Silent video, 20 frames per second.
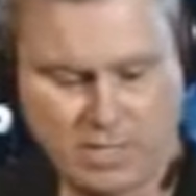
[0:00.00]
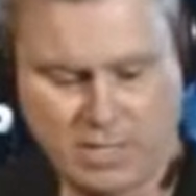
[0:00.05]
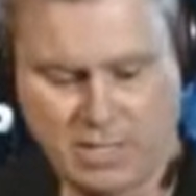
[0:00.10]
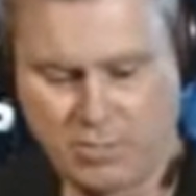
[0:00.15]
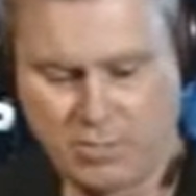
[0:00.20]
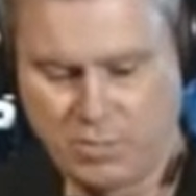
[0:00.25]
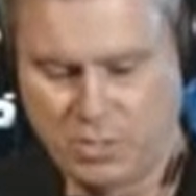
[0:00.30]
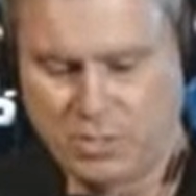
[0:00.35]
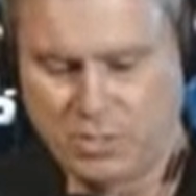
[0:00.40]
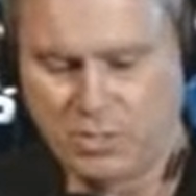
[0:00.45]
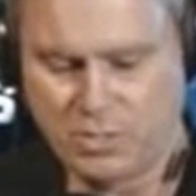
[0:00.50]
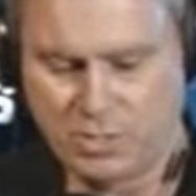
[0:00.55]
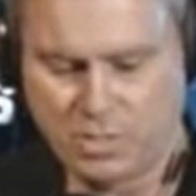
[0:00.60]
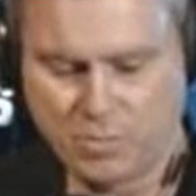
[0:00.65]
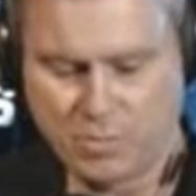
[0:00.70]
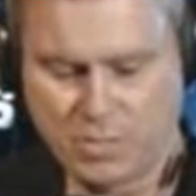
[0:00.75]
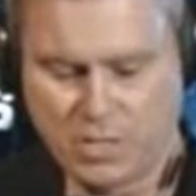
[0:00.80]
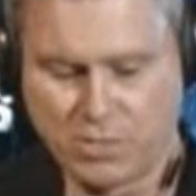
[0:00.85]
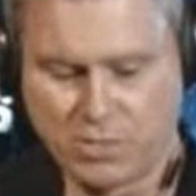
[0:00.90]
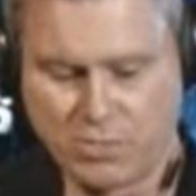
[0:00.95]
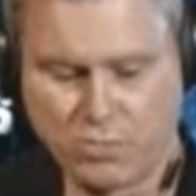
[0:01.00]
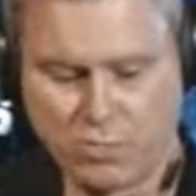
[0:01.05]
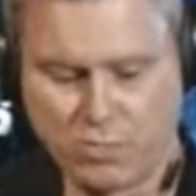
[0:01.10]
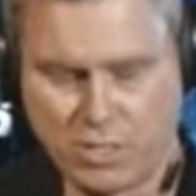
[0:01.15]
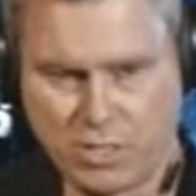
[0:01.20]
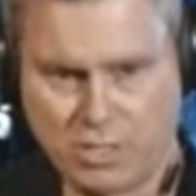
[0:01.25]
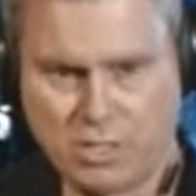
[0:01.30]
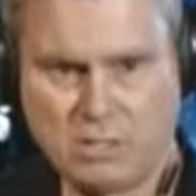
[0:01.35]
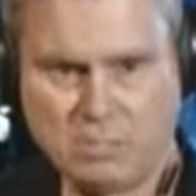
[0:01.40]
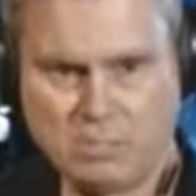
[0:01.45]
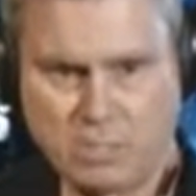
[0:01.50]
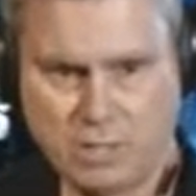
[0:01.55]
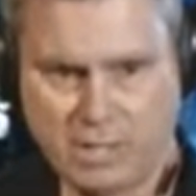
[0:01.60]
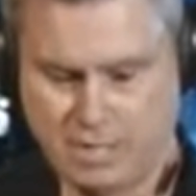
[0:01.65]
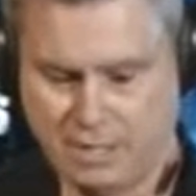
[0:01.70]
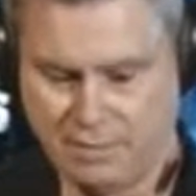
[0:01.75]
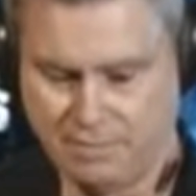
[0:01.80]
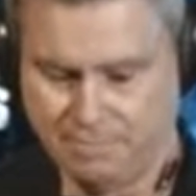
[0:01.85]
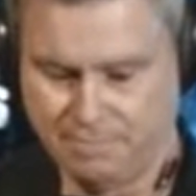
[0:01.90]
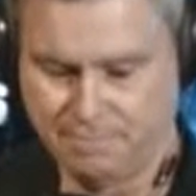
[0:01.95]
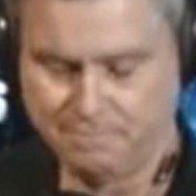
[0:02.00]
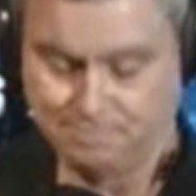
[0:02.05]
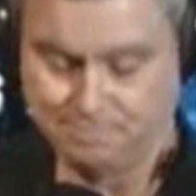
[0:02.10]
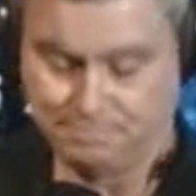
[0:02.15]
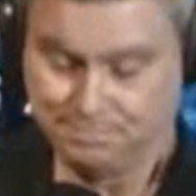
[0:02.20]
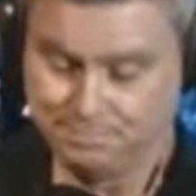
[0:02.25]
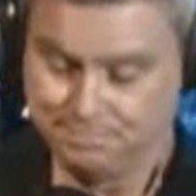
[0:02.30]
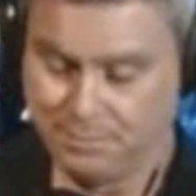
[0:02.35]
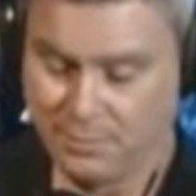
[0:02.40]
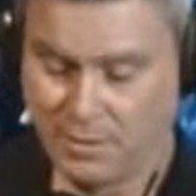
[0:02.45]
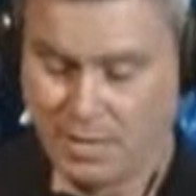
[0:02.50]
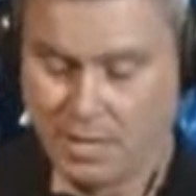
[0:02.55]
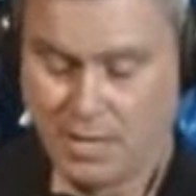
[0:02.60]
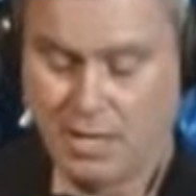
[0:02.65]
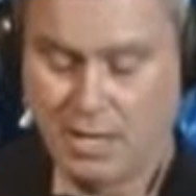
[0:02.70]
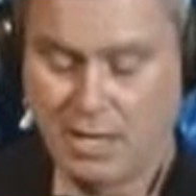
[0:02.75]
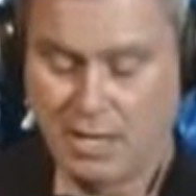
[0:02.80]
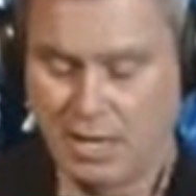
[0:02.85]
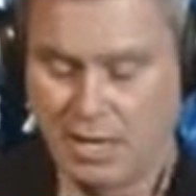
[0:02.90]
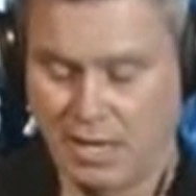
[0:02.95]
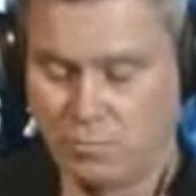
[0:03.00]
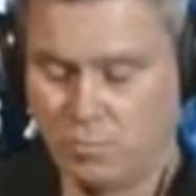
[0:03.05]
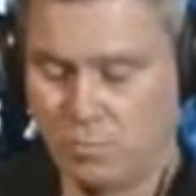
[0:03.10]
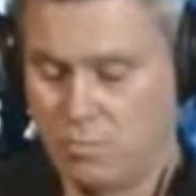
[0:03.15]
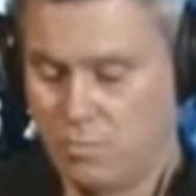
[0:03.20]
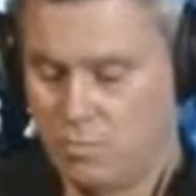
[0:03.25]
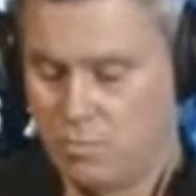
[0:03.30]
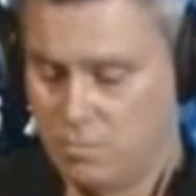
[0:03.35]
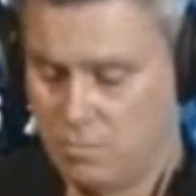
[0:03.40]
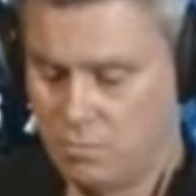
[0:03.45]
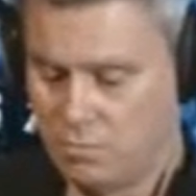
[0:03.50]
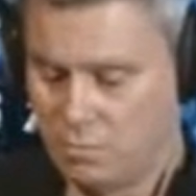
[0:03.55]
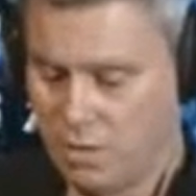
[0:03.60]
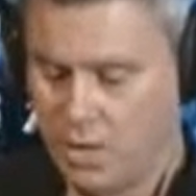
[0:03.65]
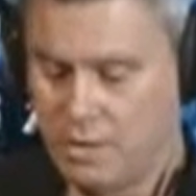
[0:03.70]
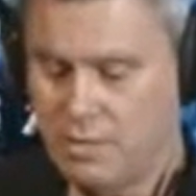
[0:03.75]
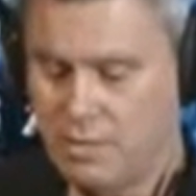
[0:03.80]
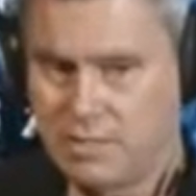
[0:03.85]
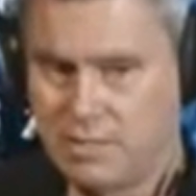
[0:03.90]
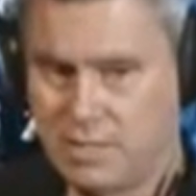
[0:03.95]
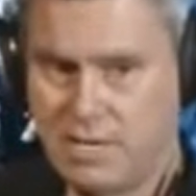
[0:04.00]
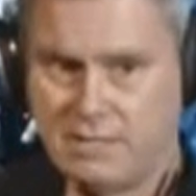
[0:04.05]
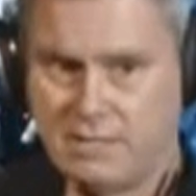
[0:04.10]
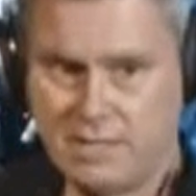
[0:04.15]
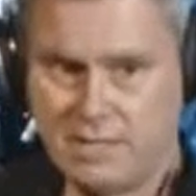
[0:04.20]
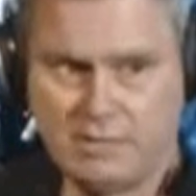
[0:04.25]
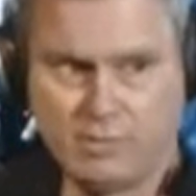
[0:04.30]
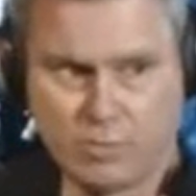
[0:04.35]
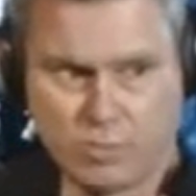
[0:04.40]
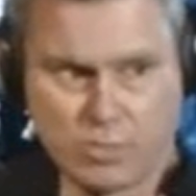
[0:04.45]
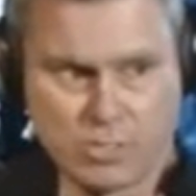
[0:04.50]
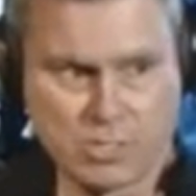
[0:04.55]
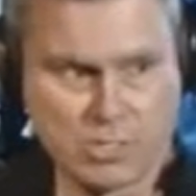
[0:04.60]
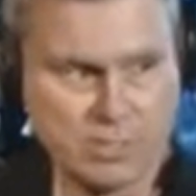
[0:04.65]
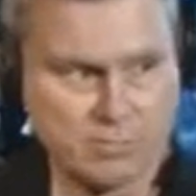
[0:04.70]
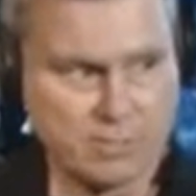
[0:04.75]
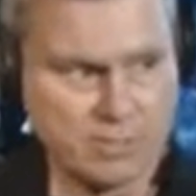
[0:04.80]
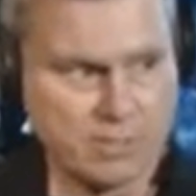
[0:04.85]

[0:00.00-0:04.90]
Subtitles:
them to do something really big. And I thought 9/11 was enough to